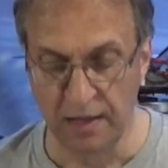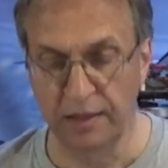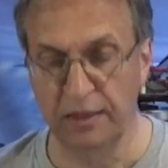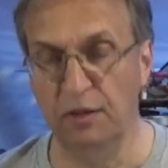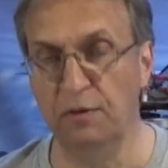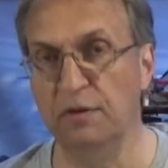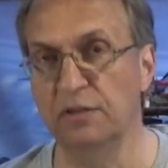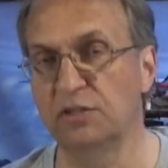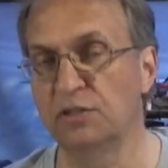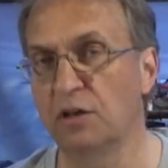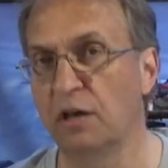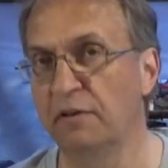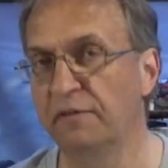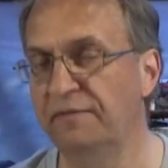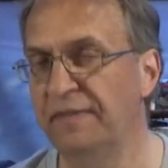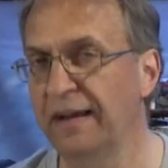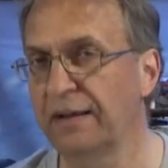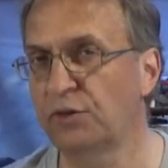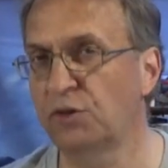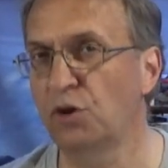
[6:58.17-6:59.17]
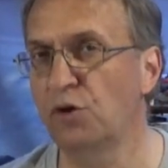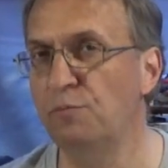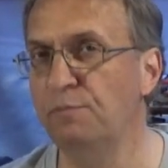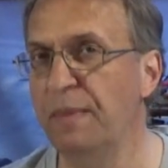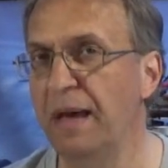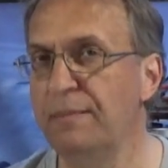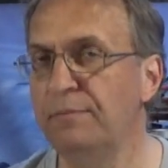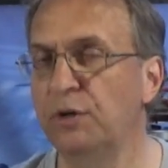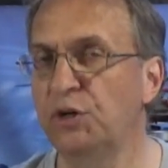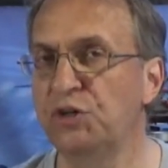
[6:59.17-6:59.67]
There is a Vector
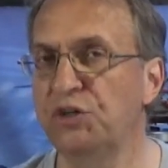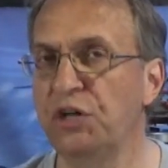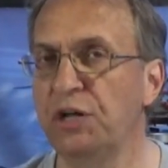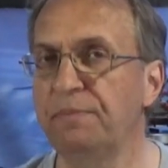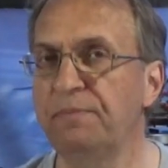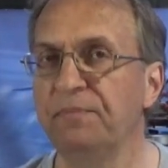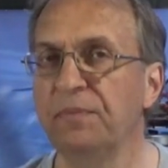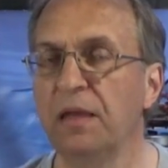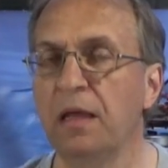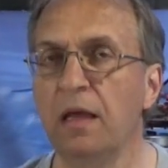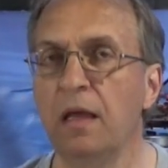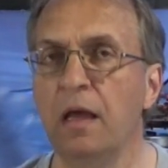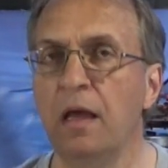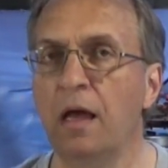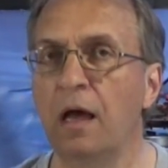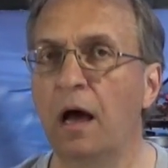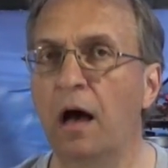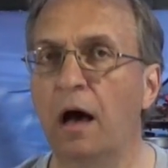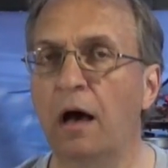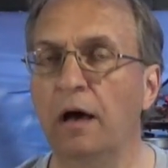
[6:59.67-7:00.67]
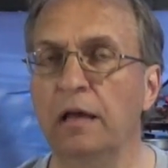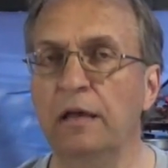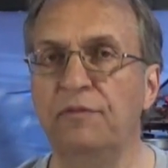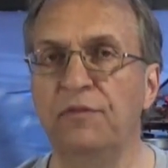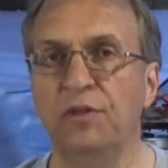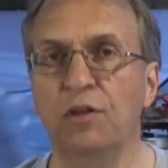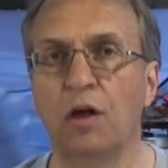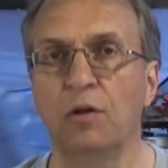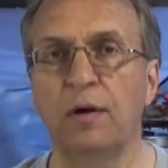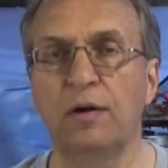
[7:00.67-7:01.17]
membership. If
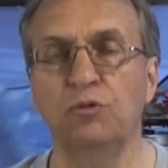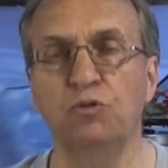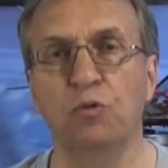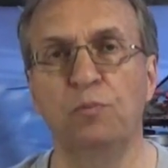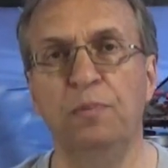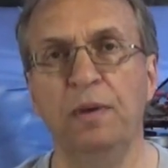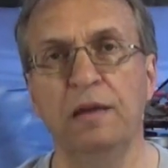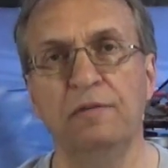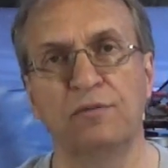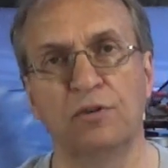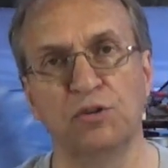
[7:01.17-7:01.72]
you don't want to pay for